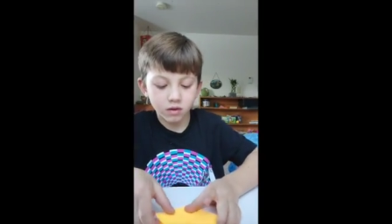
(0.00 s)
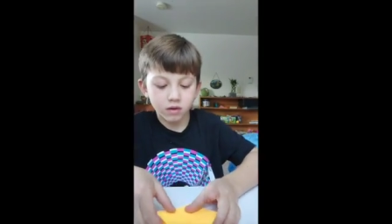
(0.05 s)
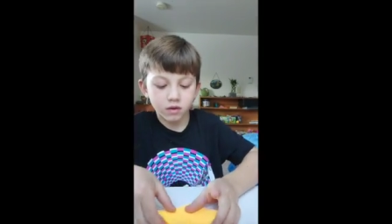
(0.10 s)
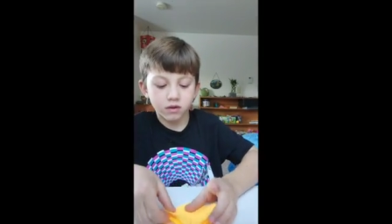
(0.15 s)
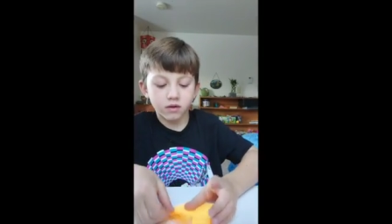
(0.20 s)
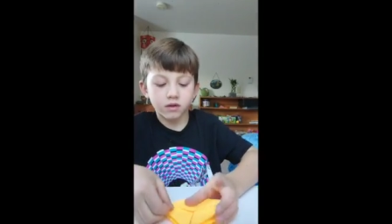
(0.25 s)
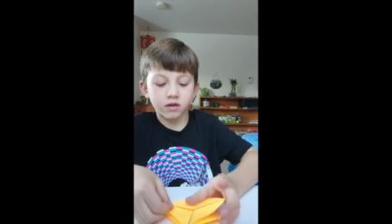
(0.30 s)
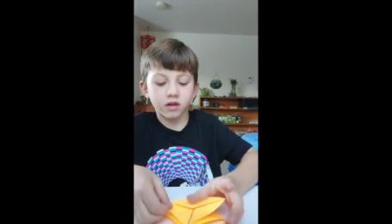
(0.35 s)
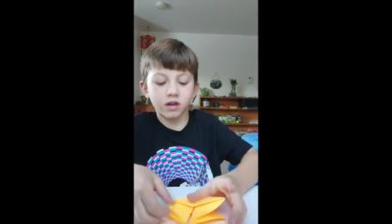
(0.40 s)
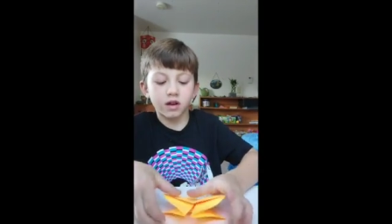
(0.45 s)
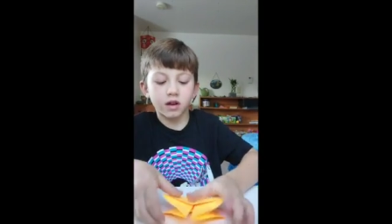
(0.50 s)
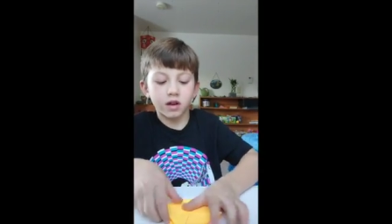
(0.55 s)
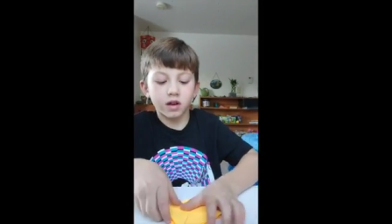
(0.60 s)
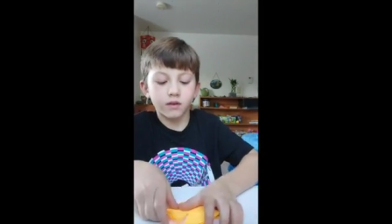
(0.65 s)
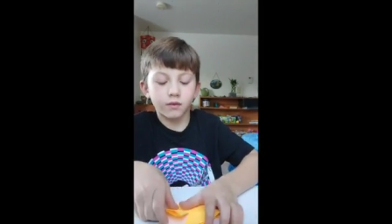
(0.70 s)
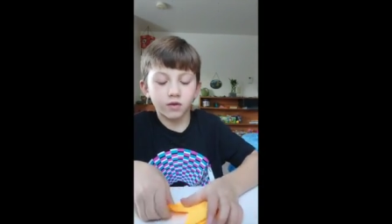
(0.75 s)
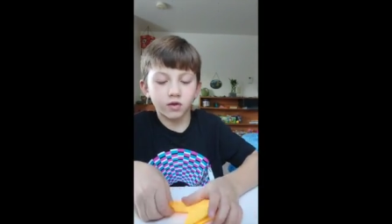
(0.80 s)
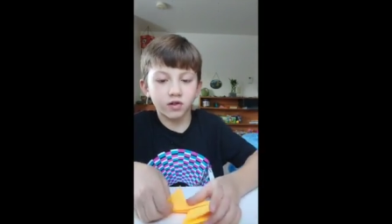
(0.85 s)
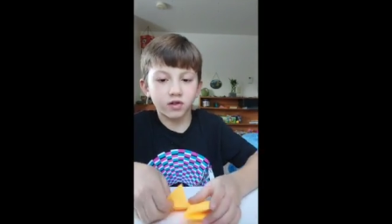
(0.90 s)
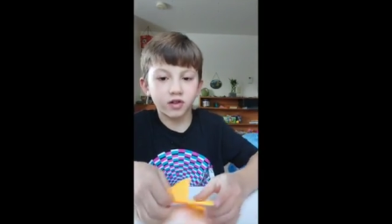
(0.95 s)
See, I
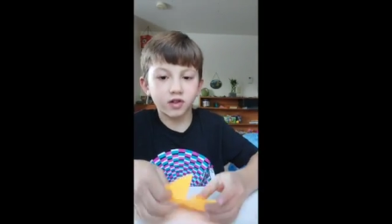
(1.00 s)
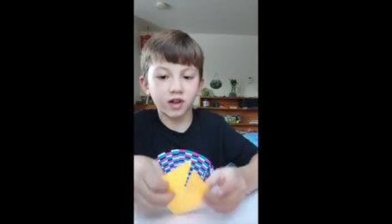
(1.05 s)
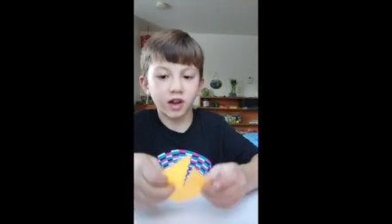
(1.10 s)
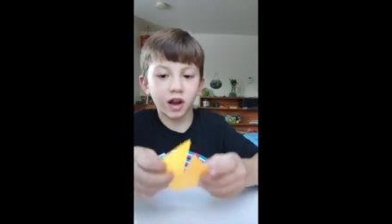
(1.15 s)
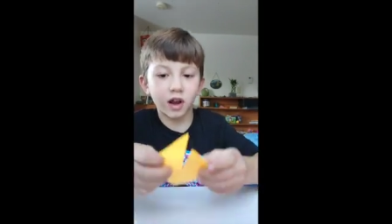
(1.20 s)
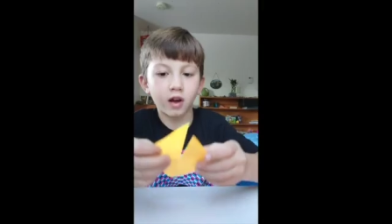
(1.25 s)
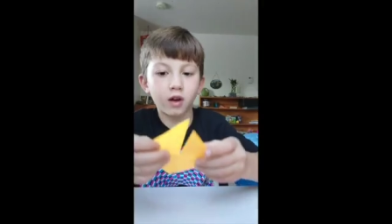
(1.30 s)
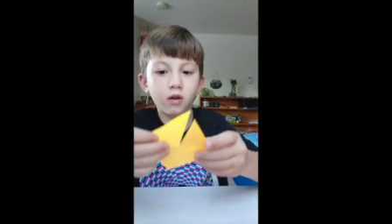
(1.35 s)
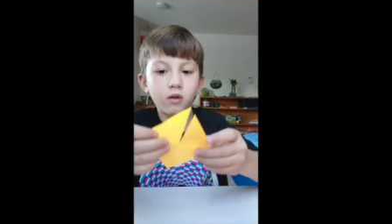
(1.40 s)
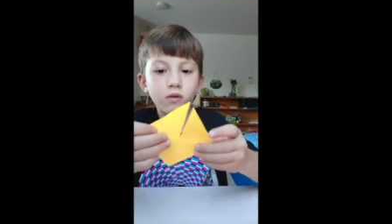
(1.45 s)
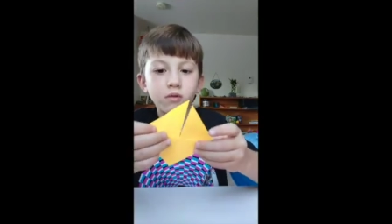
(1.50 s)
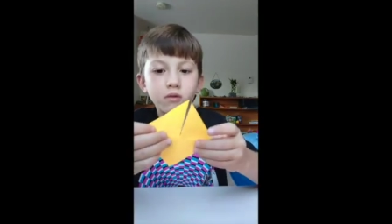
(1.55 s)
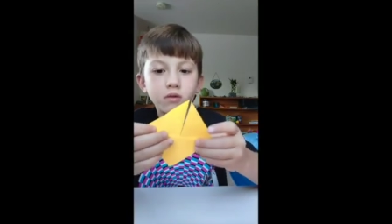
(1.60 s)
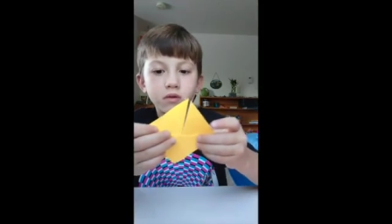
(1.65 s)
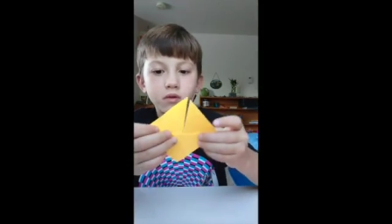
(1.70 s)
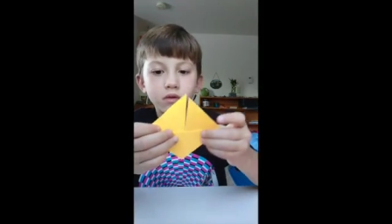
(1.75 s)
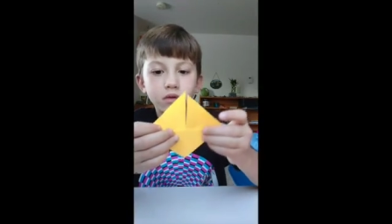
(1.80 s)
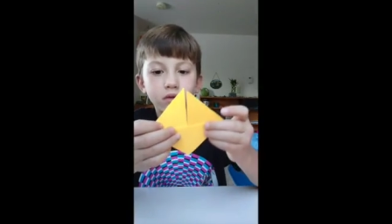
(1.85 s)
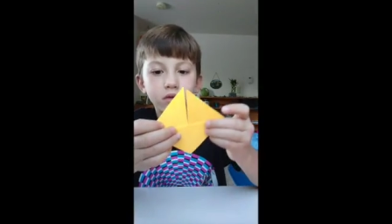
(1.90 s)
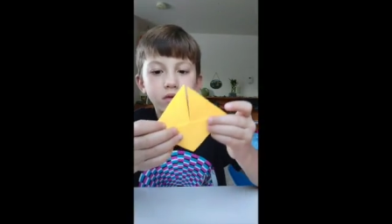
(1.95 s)
have a sail,
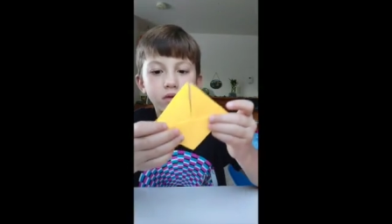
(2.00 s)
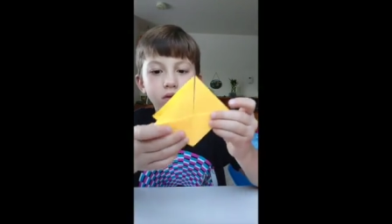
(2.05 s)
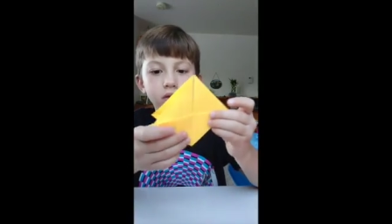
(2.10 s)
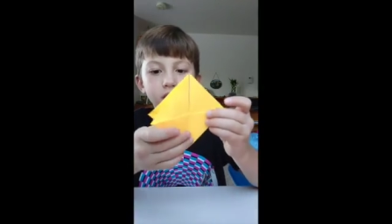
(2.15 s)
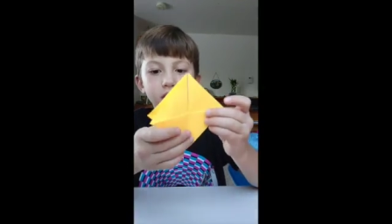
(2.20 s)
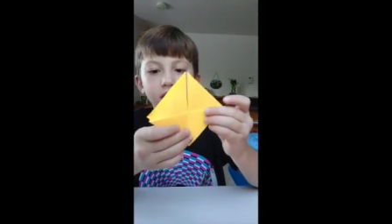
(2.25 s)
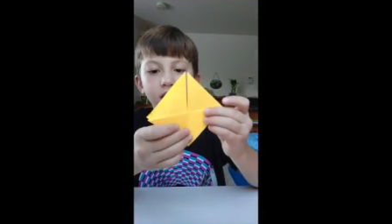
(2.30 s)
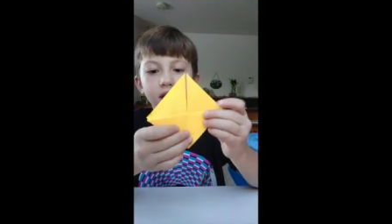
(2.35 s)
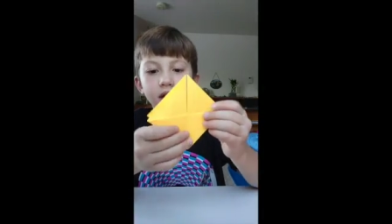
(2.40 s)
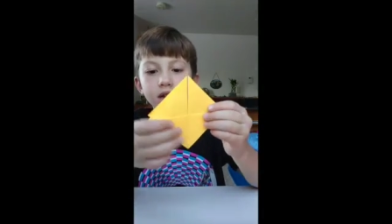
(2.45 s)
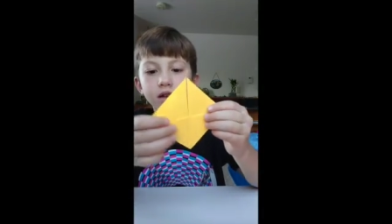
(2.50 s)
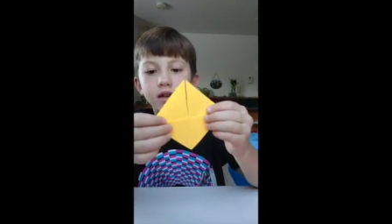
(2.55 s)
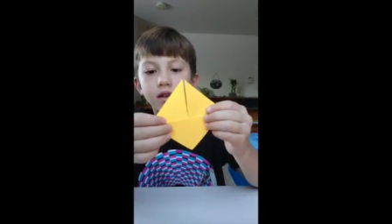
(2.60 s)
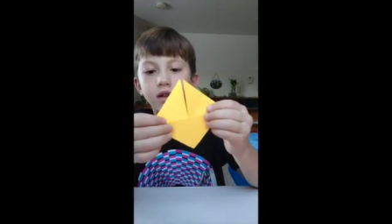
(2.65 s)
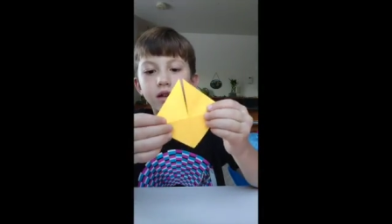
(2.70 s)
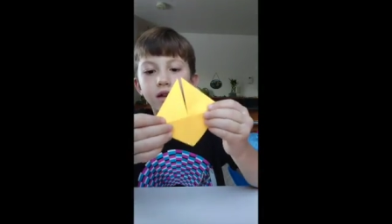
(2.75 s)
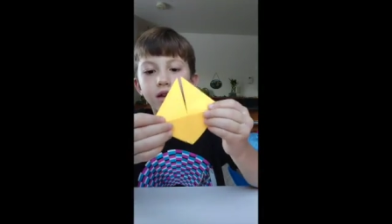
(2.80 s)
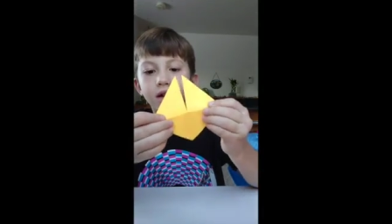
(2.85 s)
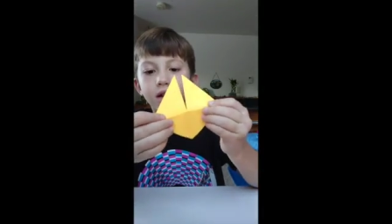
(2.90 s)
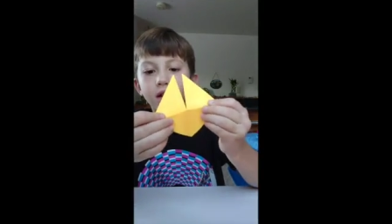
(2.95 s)
okay,
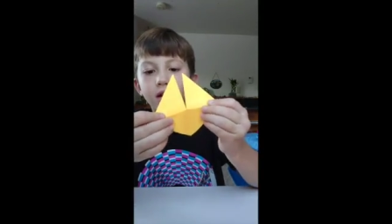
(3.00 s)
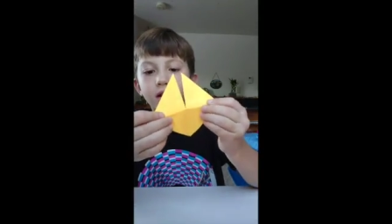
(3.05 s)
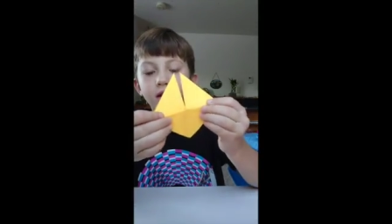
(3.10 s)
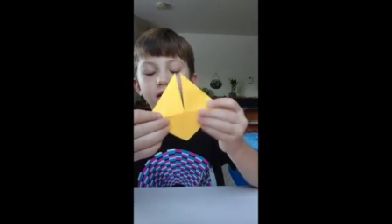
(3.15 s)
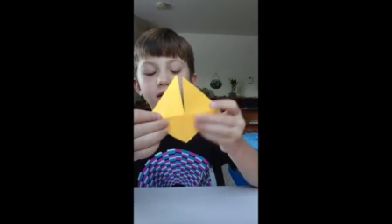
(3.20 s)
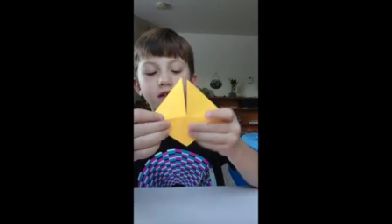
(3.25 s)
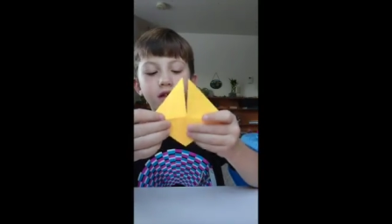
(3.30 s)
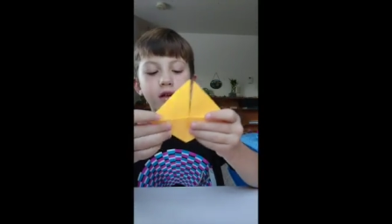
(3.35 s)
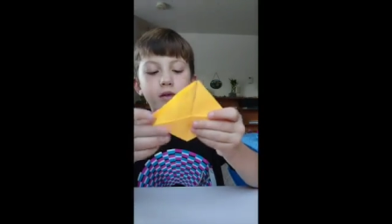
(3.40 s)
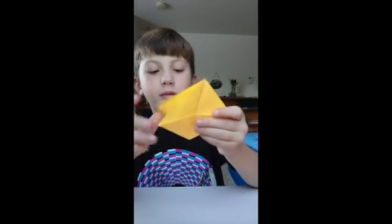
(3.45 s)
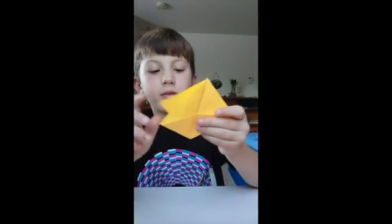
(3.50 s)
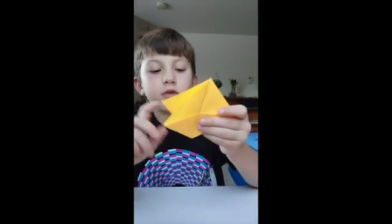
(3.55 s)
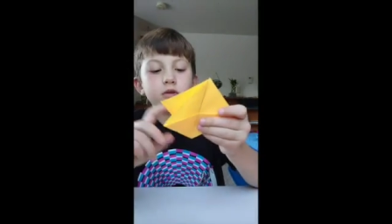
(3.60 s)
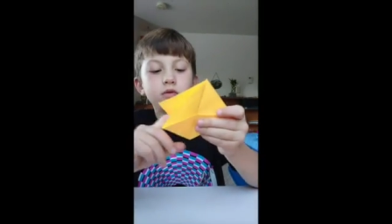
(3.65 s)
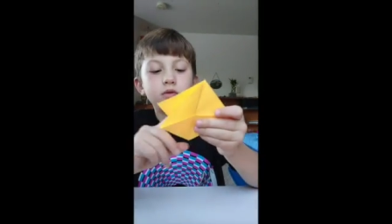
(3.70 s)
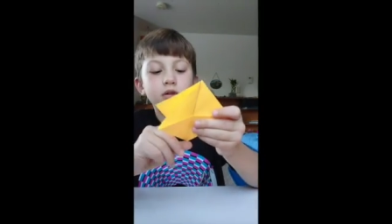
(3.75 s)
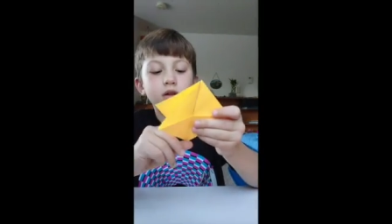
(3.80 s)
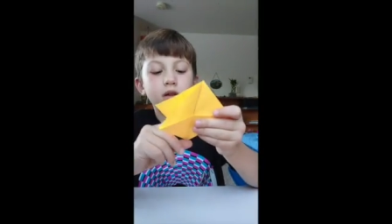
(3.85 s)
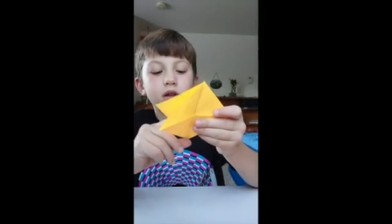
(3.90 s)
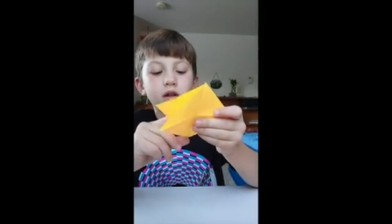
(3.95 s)

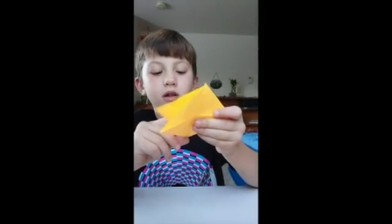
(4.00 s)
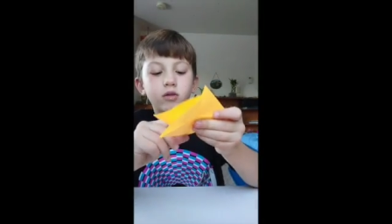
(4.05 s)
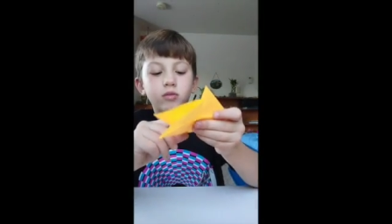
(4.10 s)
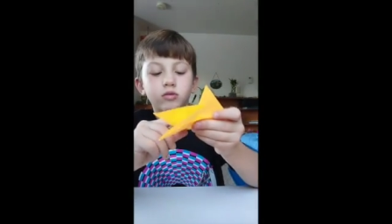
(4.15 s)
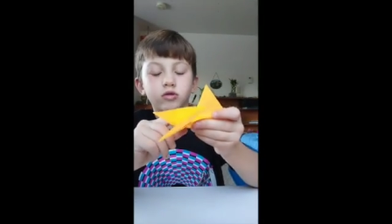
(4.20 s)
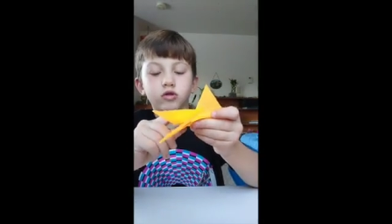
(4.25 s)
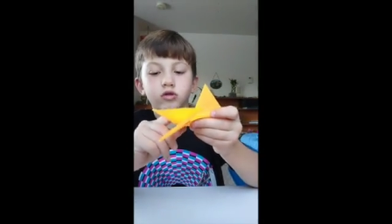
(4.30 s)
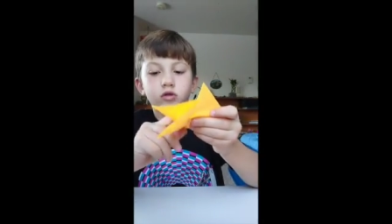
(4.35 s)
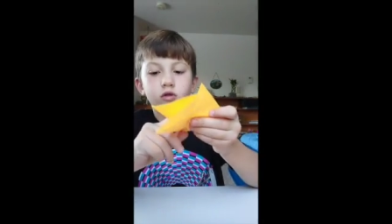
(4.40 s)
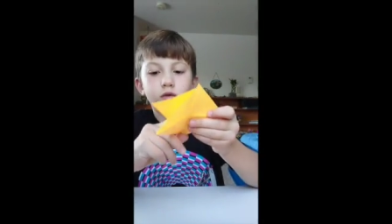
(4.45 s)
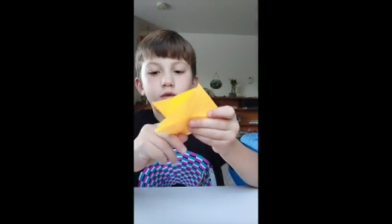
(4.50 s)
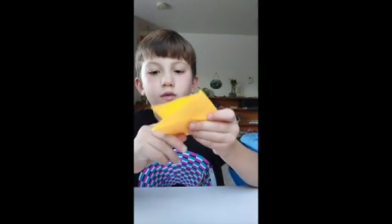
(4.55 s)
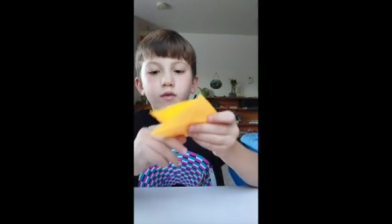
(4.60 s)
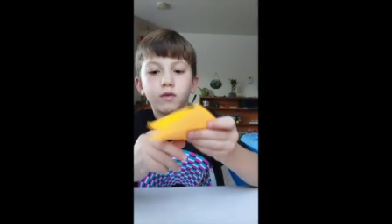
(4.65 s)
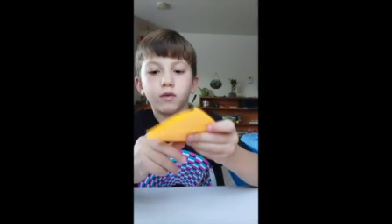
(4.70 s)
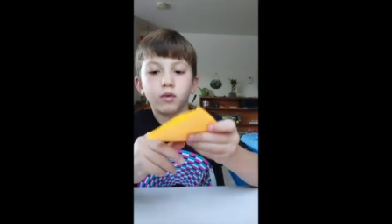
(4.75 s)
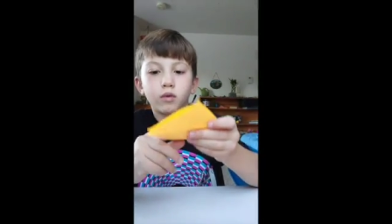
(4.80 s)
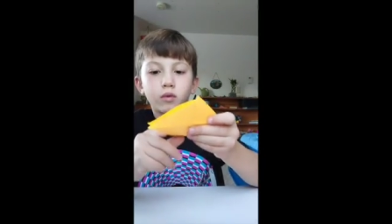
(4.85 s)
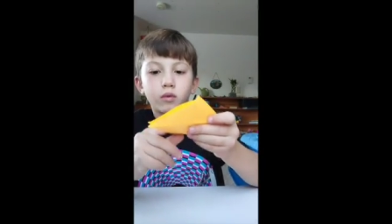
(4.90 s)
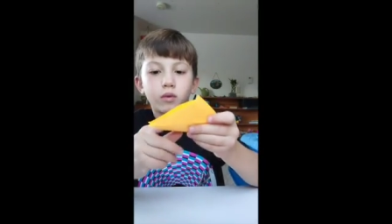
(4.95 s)
sailboat, and now I'm just going to
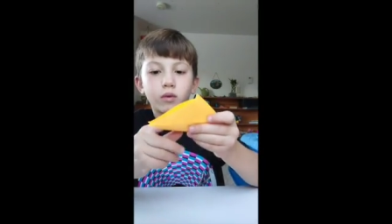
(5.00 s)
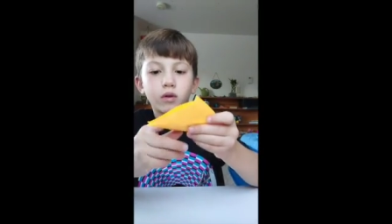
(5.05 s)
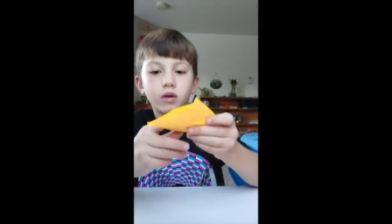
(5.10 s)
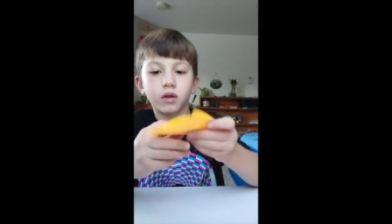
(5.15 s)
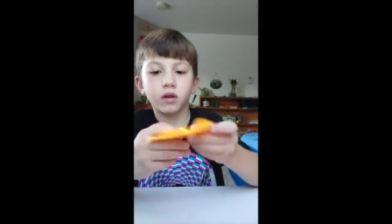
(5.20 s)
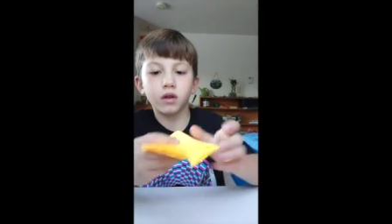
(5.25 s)
fold.